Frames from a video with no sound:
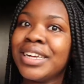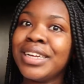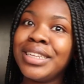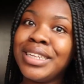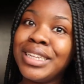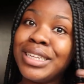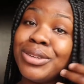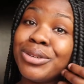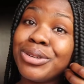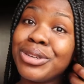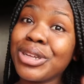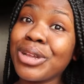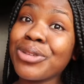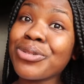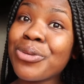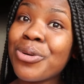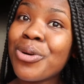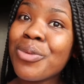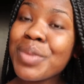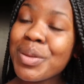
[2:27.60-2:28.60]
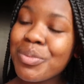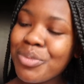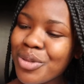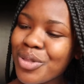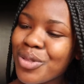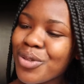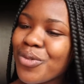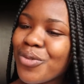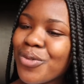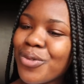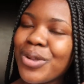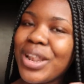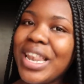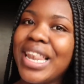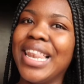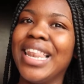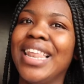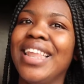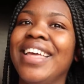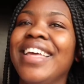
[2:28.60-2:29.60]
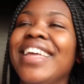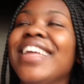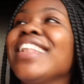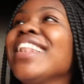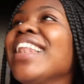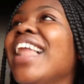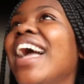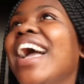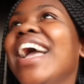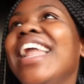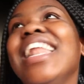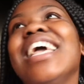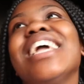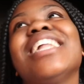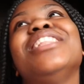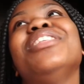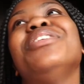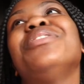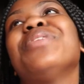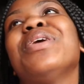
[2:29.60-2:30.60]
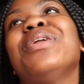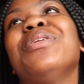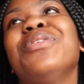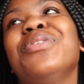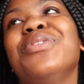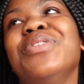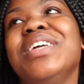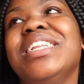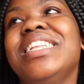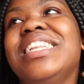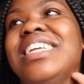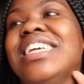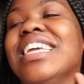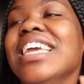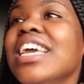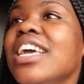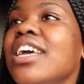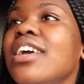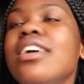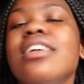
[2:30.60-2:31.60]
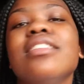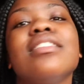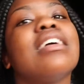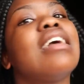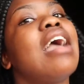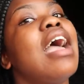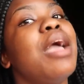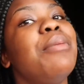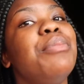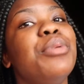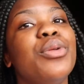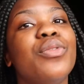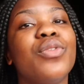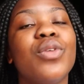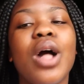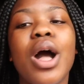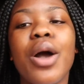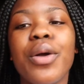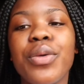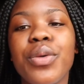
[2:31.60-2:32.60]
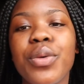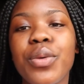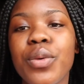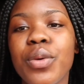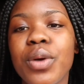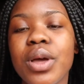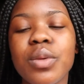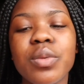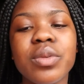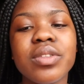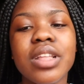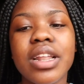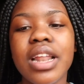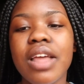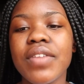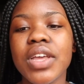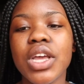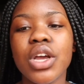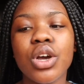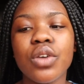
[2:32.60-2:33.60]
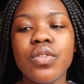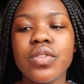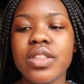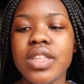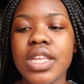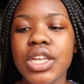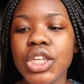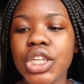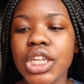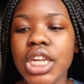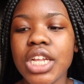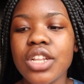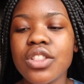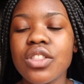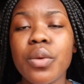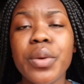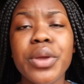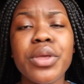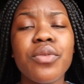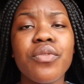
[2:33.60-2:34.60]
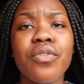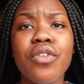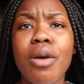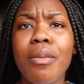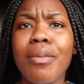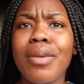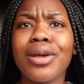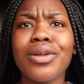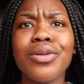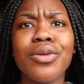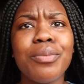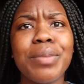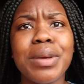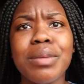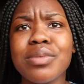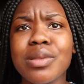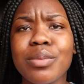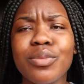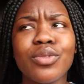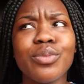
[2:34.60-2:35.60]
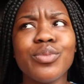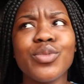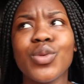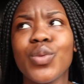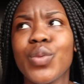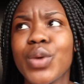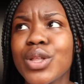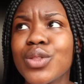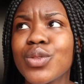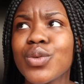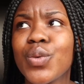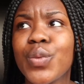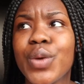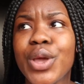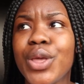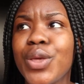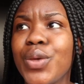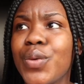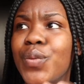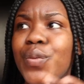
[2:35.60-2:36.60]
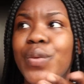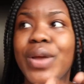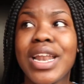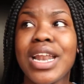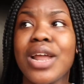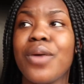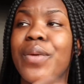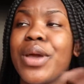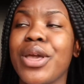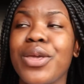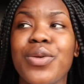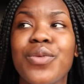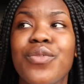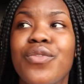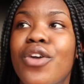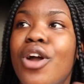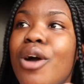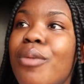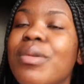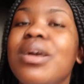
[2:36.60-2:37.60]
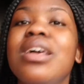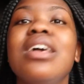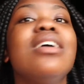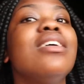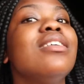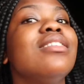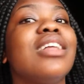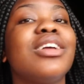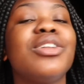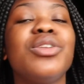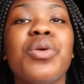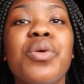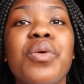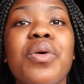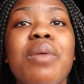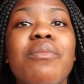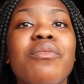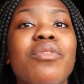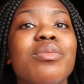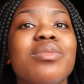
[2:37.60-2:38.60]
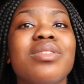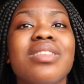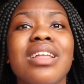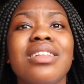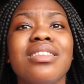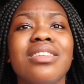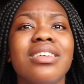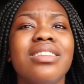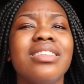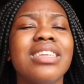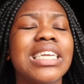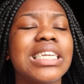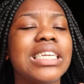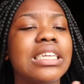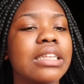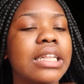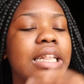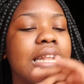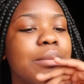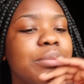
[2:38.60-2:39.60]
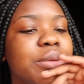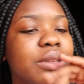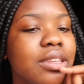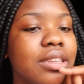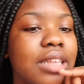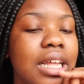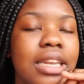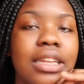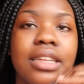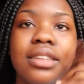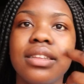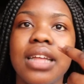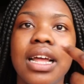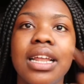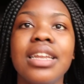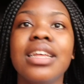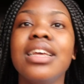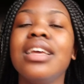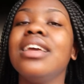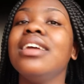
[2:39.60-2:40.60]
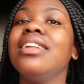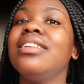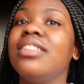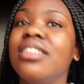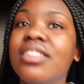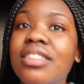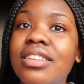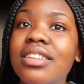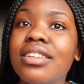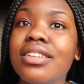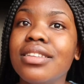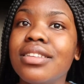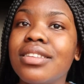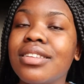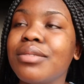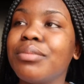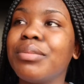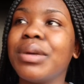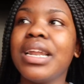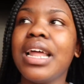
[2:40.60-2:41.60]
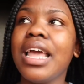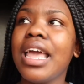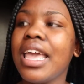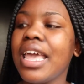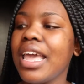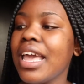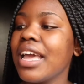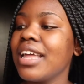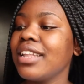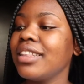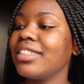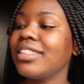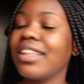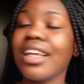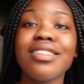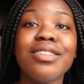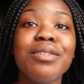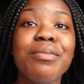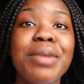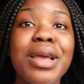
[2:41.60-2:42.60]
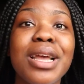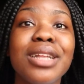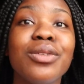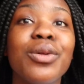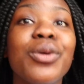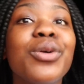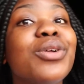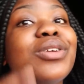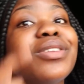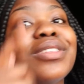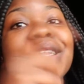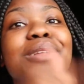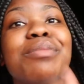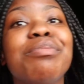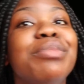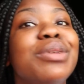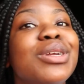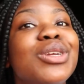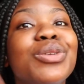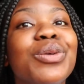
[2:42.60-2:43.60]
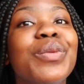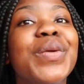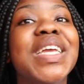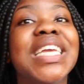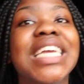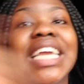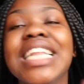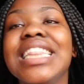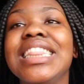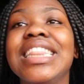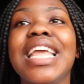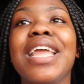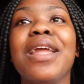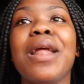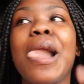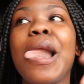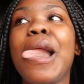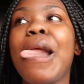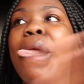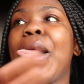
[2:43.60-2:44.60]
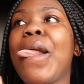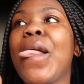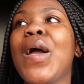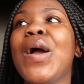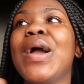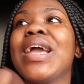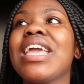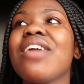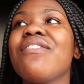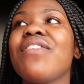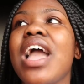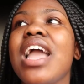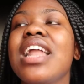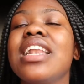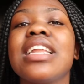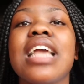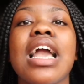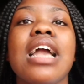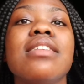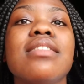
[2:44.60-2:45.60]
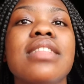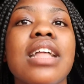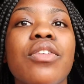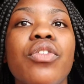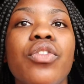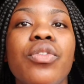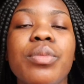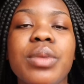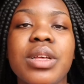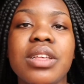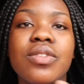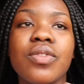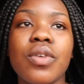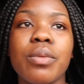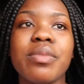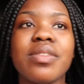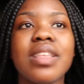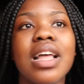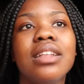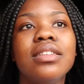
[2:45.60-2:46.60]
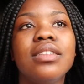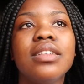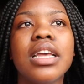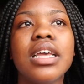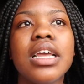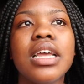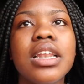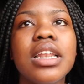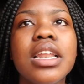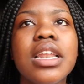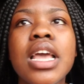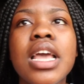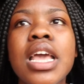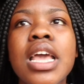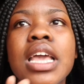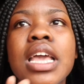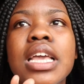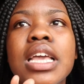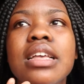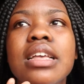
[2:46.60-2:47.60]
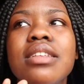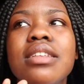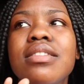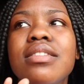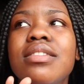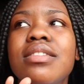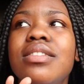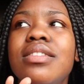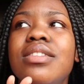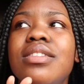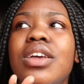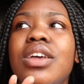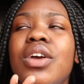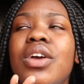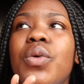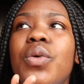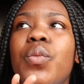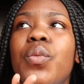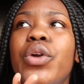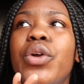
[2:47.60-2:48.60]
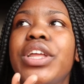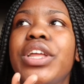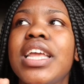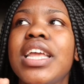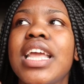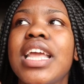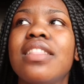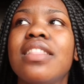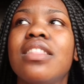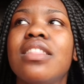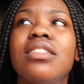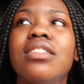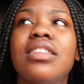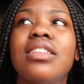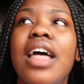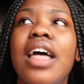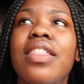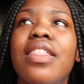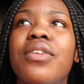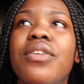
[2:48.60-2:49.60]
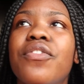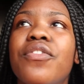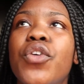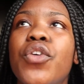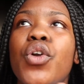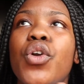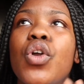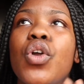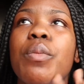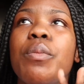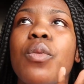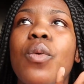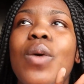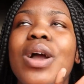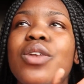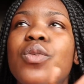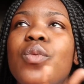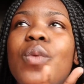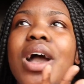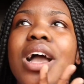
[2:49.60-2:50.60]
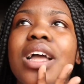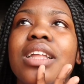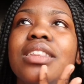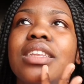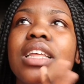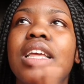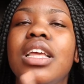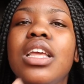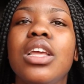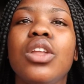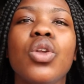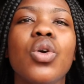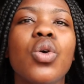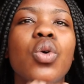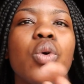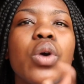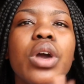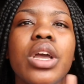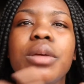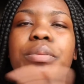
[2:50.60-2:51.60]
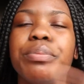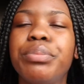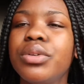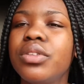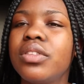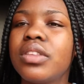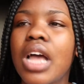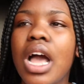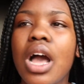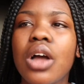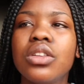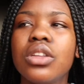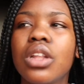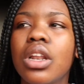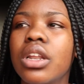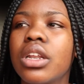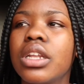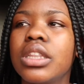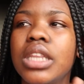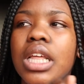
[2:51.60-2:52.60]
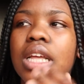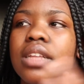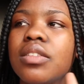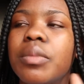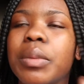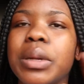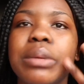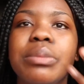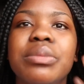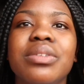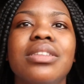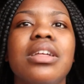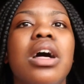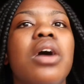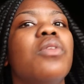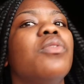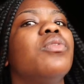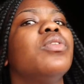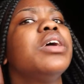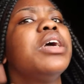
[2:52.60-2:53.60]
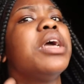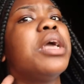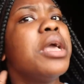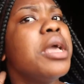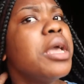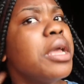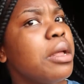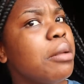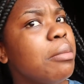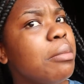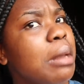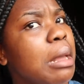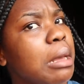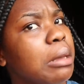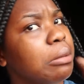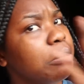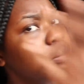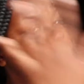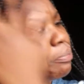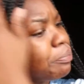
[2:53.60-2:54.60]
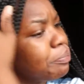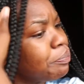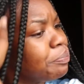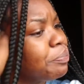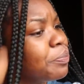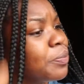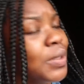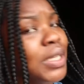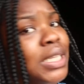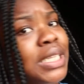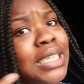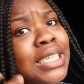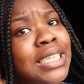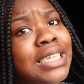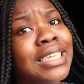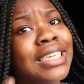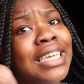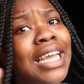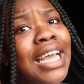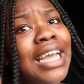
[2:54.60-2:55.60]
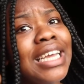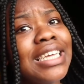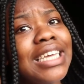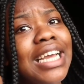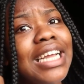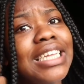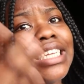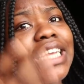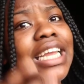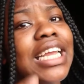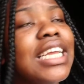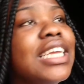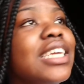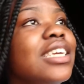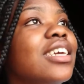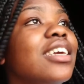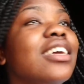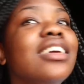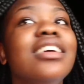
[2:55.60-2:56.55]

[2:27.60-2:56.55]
did you just call me beautiful? I like this one already. It's like, hi beautiful, how are you? And we start having a conversation. So where are you from? Like, no babes, I'm from Soweto. Away, when, where are you from? It's like, no, I'm from Santa. It's clubs, sun, it's a distance, but hey, doesn't matter, we'll cross that bridge when we get there. Okay, fine, guys, like, from, he's from Santin, he's working at this other firm, what they, you know, he puts out a lot of things about himself. I'm like, catching.